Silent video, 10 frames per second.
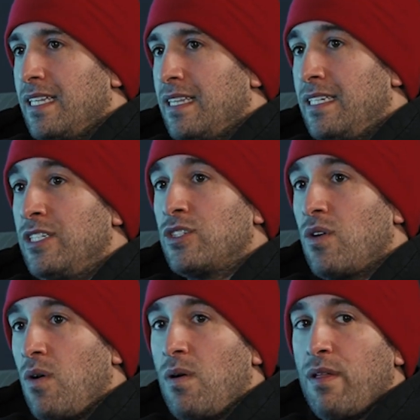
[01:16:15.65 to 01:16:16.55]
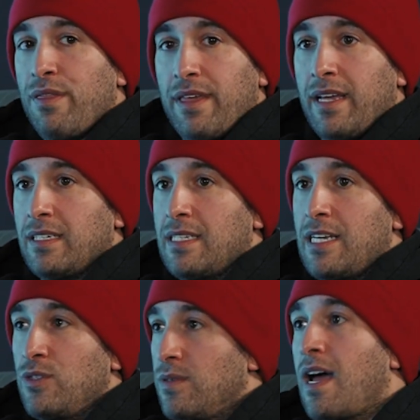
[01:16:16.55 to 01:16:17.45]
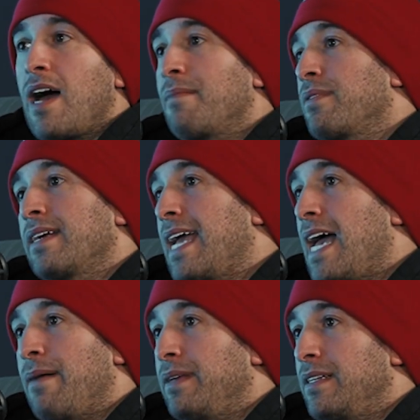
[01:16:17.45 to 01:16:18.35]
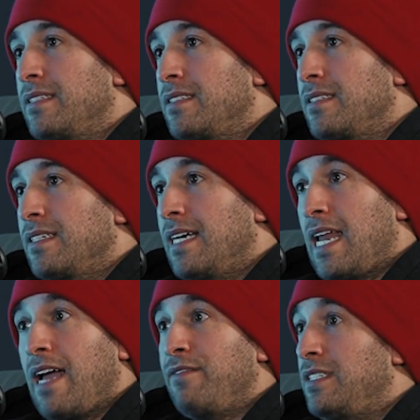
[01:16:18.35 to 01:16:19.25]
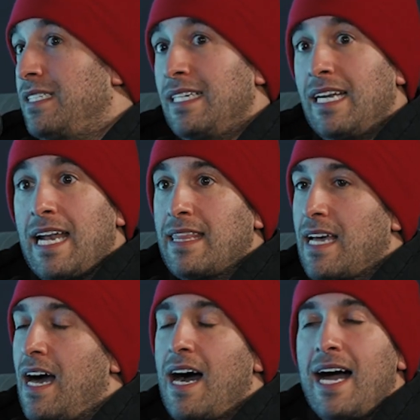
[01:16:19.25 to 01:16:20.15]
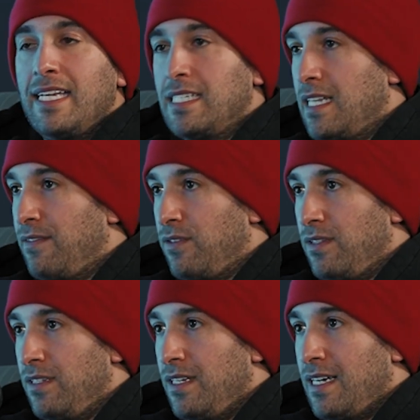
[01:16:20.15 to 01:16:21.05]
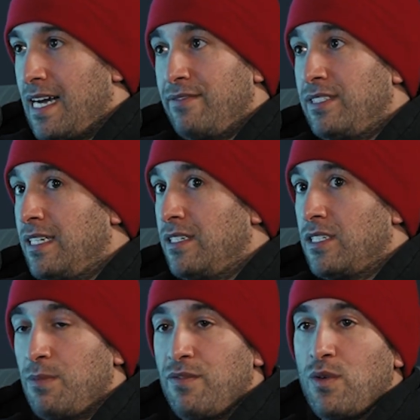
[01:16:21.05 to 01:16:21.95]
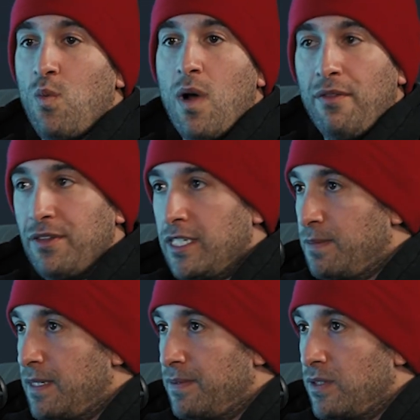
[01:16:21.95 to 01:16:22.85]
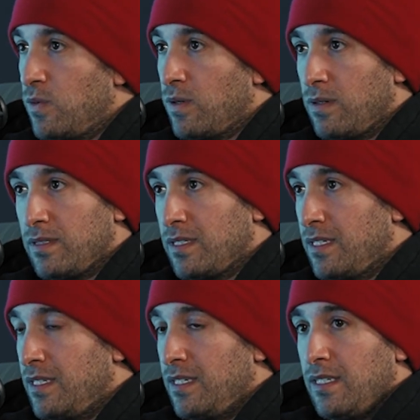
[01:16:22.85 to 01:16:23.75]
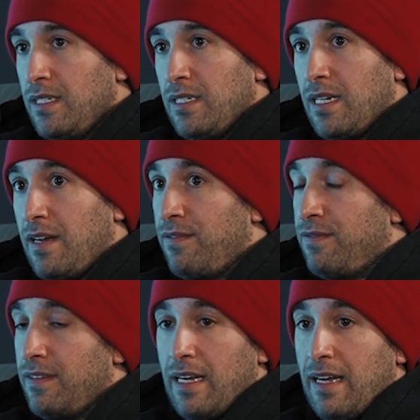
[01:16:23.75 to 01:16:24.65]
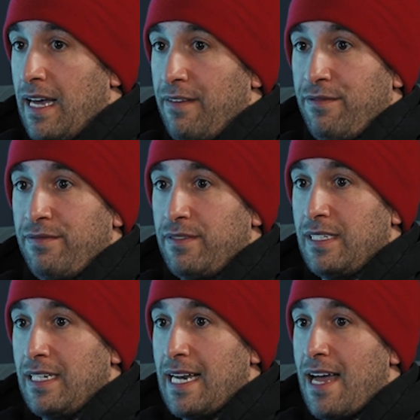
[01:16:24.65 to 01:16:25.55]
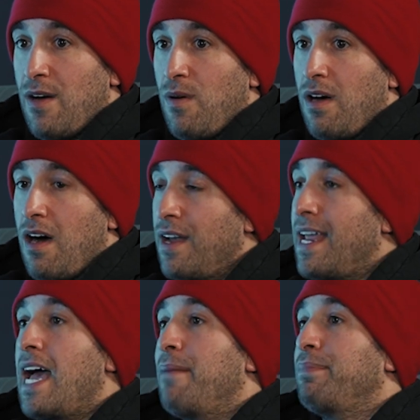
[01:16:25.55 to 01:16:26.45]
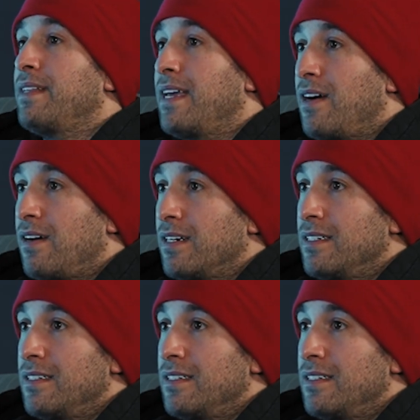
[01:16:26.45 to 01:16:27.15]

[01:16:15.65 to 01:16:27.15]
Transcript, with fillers: these are all things that do not bring happiness. And I've seen it at the highest level. I've seen some of the wealthiest people in the world. And I've seen how unhappy they are.